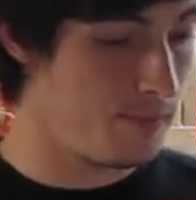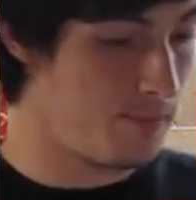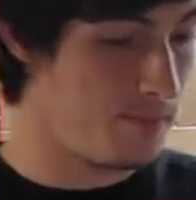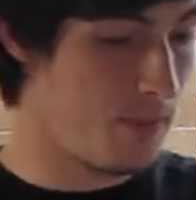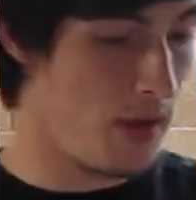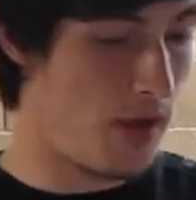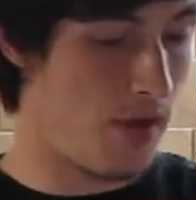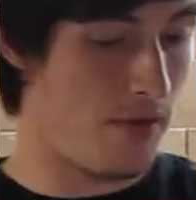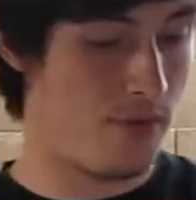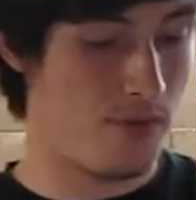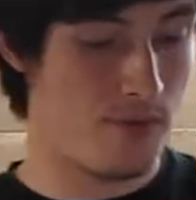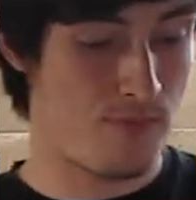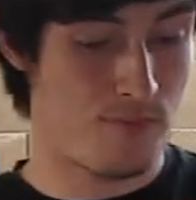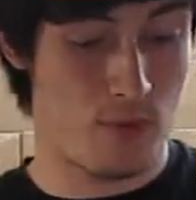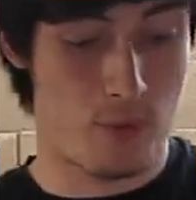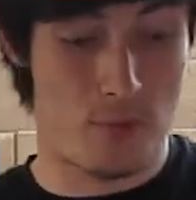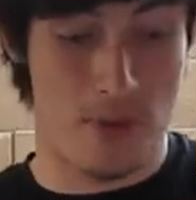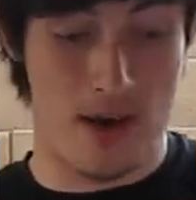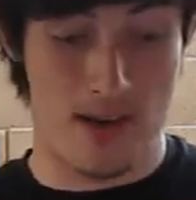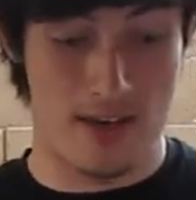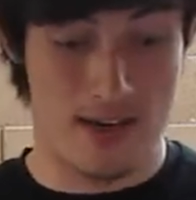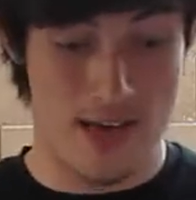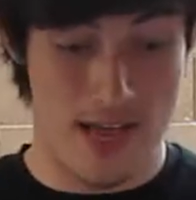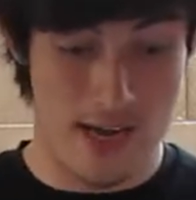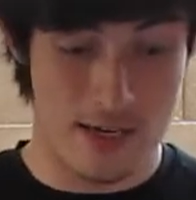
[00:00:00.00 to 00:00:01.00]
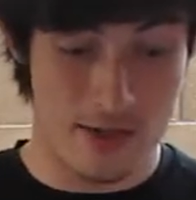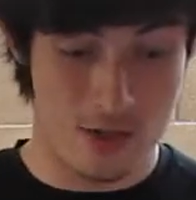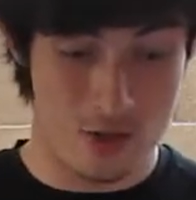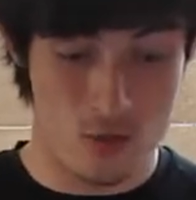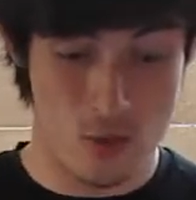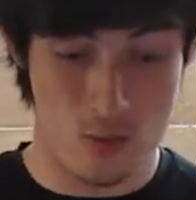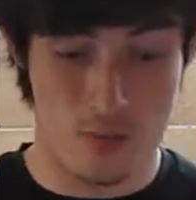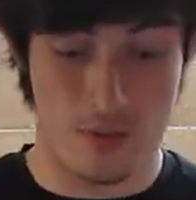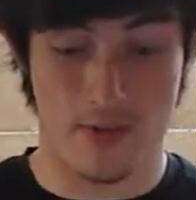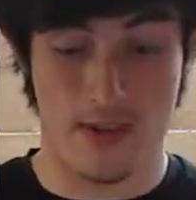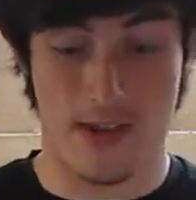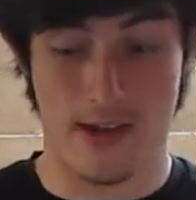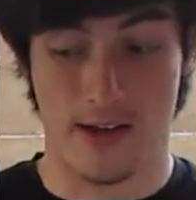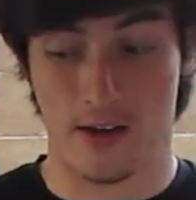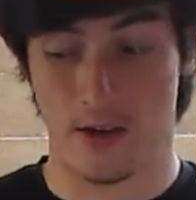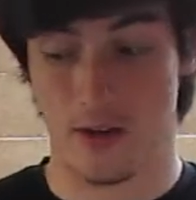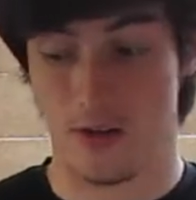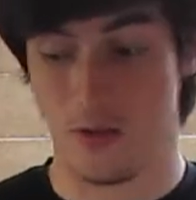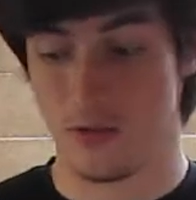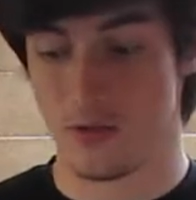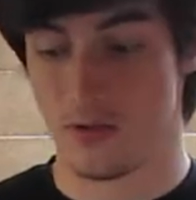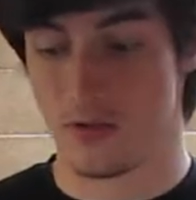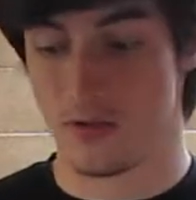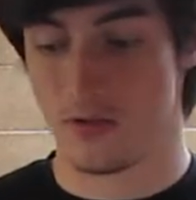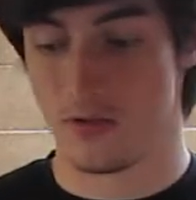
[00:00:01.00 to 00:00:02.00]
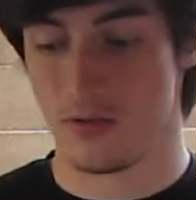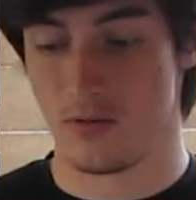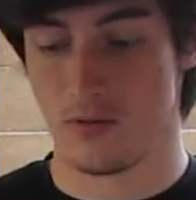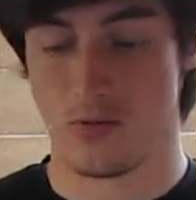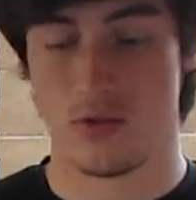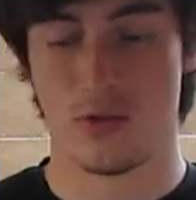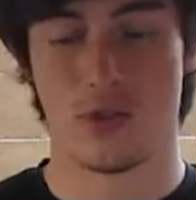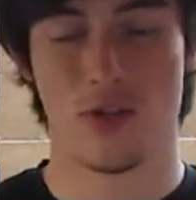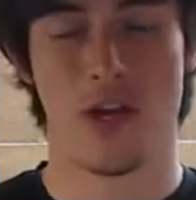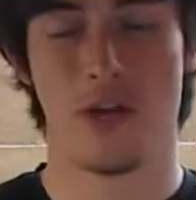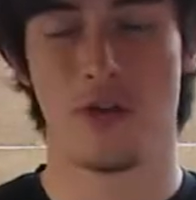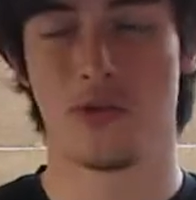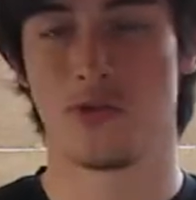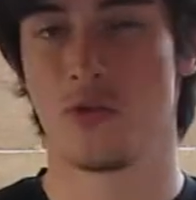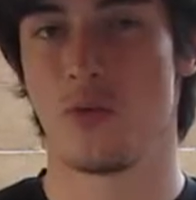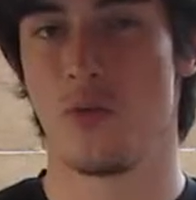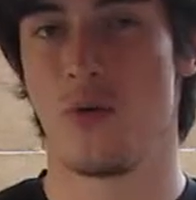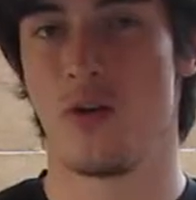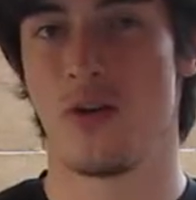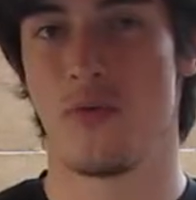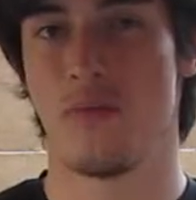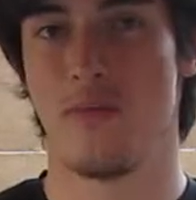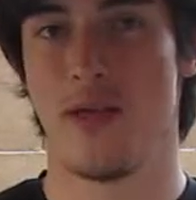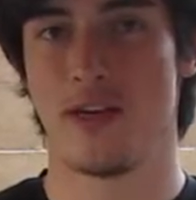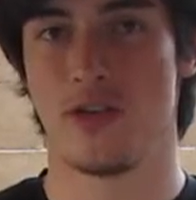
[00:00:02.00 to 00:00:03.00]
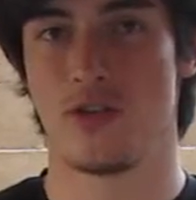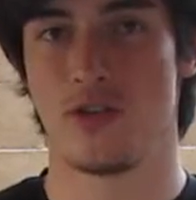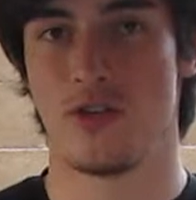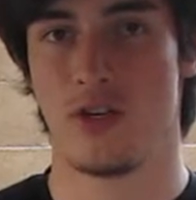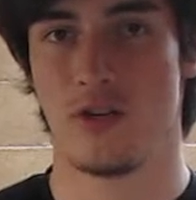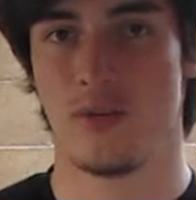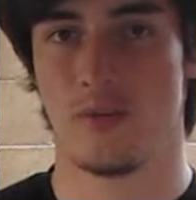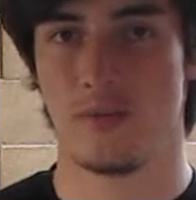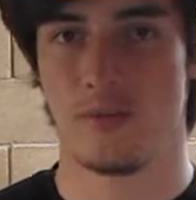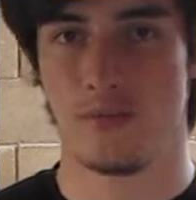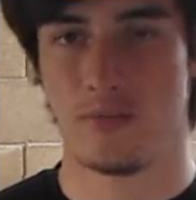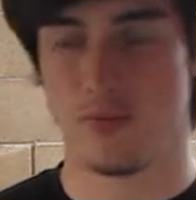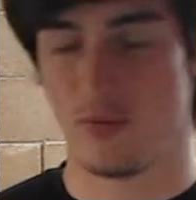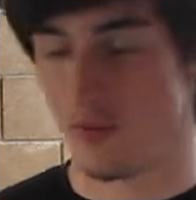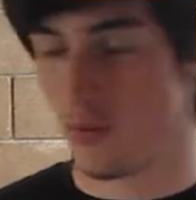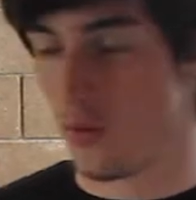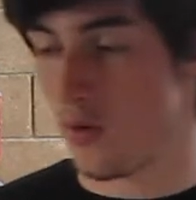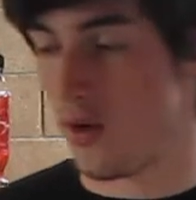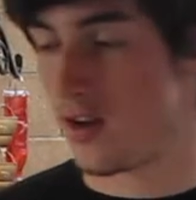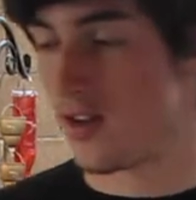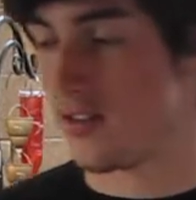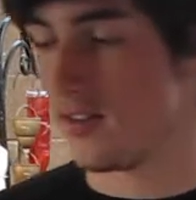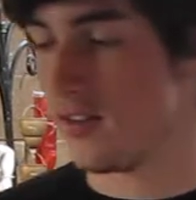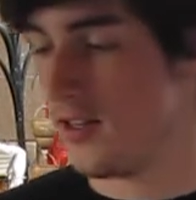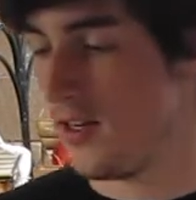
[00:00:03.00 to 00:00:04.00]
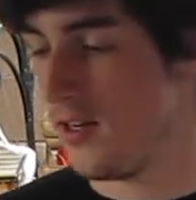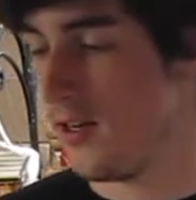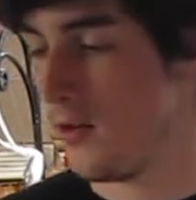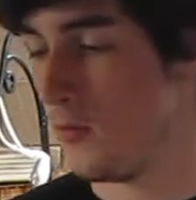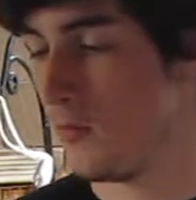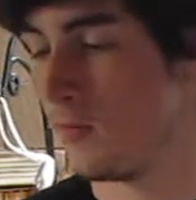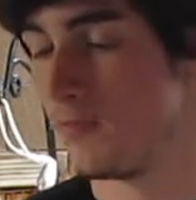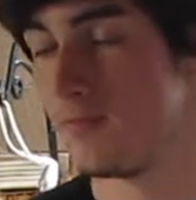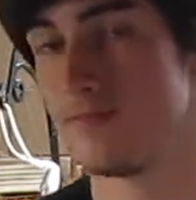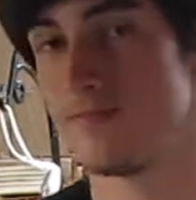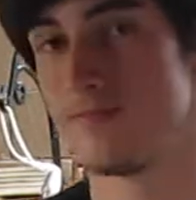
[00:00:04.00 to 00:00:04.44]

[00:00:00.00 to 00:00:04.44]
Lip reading: But for my next group of geckos, which I also want to mention before I continue,